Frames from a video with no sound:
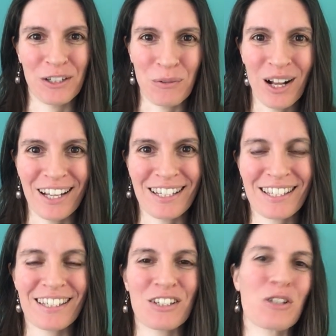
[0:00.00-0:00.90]
it
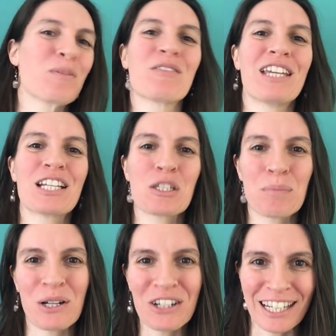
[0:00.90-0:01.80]
was in terms of the
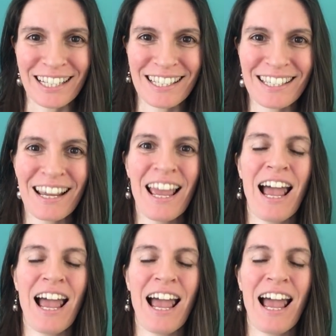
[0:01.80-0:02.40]
experience,